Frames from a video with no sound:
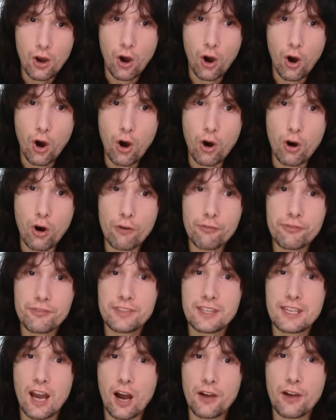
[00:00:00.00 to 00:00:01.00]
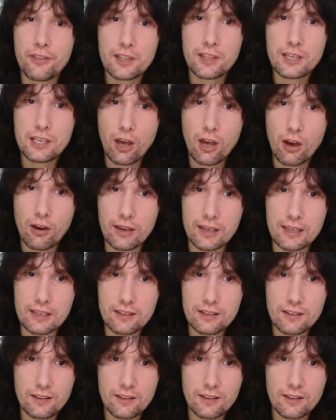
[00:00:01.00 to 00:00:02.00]
of the other
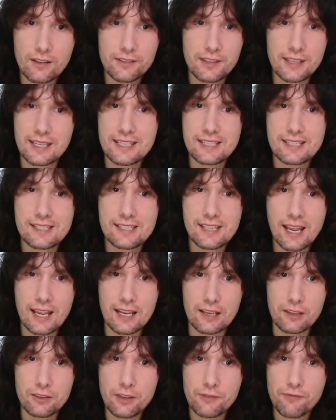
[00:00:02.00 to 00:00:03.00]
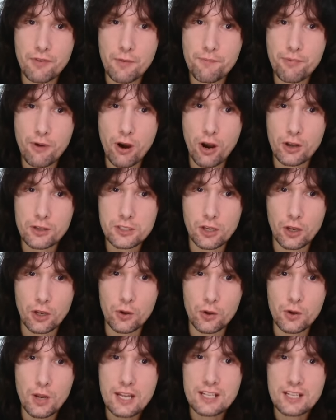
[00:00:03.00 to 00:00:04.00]
line that he sang. The
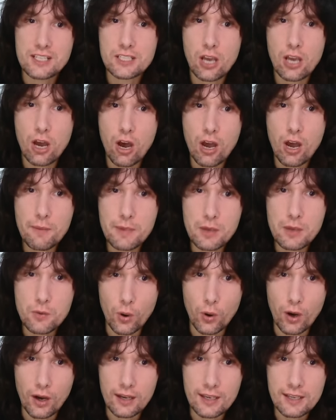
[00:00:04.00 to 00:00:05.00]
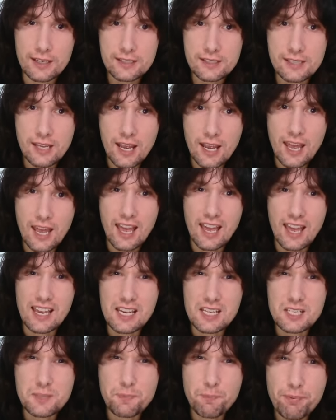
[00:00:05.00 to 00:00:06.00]
vibrato, timing-wise,
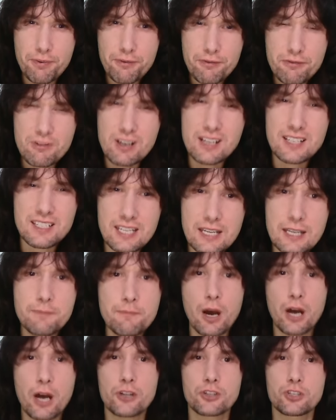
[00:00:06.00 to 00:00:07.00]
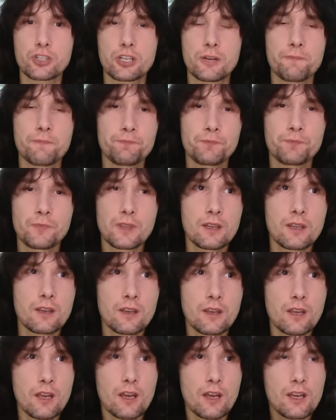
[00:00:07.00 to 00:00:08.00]
is pretty much
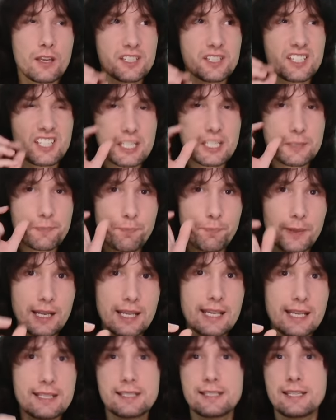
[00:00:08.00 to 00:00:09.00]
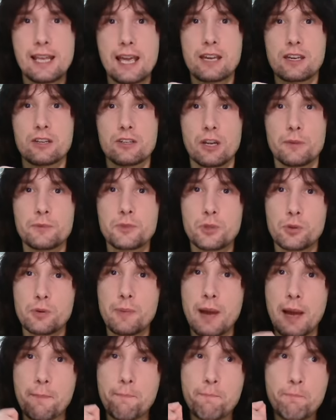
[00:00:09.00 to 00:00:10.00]
split second. I'm
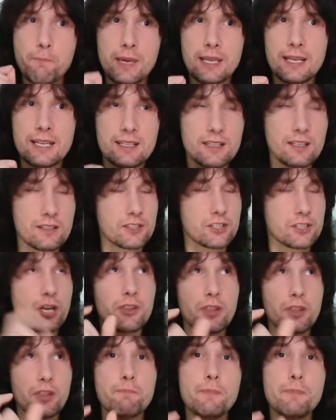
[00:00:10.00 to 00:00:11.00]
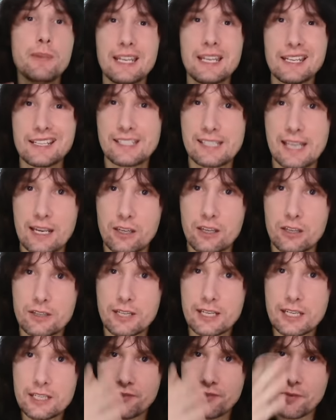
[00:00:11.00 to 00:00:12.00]
talking about to the
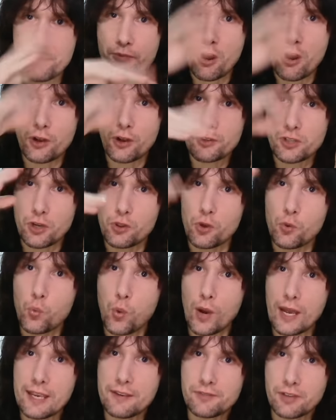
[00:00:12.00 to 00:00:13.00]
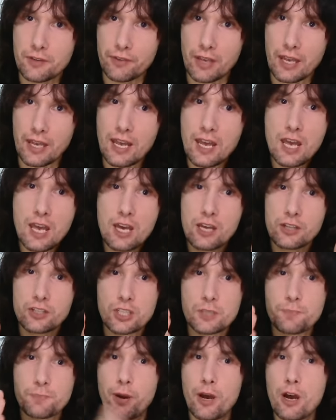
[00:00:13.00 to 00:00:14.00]
millisecond, his vibrato, the waves of it,
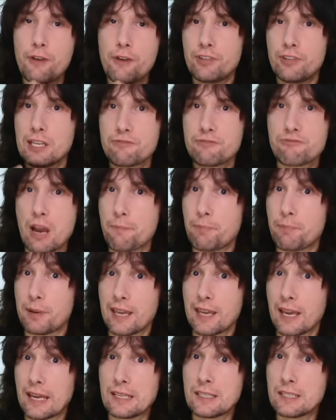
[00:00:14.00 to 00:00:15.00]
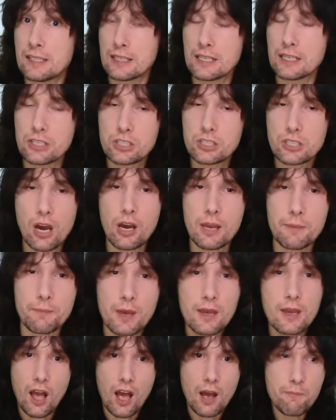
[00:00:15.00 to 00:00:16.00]
just perfectly replicated each time.
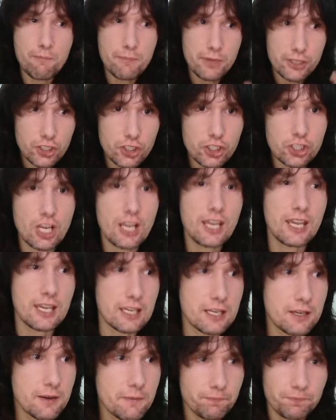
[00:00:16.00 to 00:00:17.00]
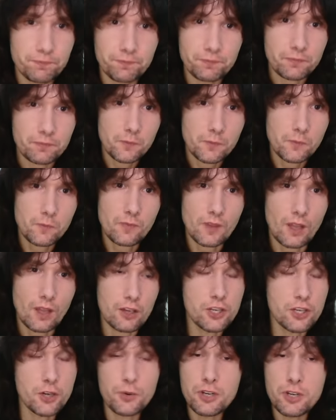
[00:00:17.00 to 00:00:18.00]
A machine,
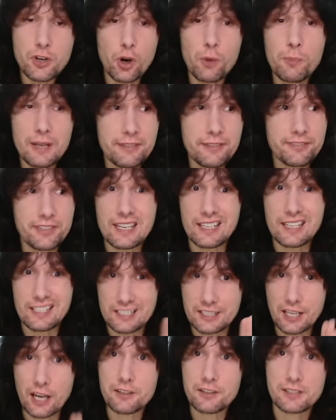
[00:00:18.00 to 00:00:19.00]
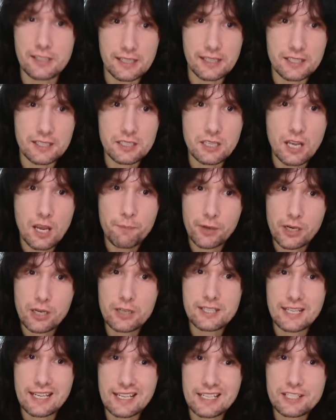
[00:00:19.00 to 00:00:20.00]
you would normally think, does this
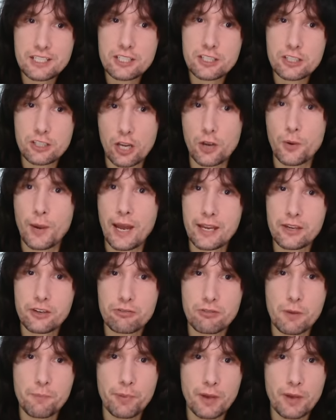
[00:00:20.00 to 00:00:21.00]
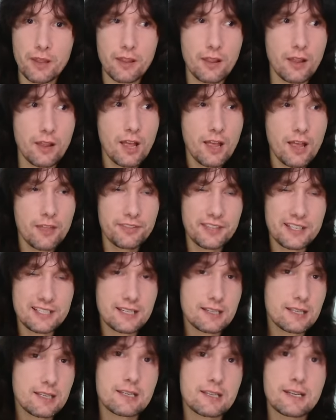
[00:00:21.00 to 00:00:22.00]
because it is so accurate, but this
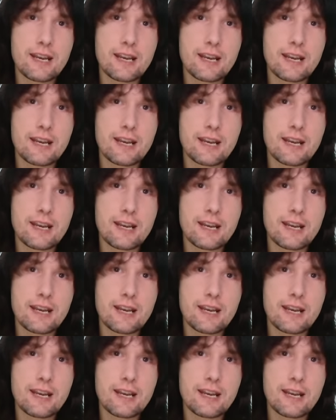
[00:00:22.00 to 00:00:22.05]
is his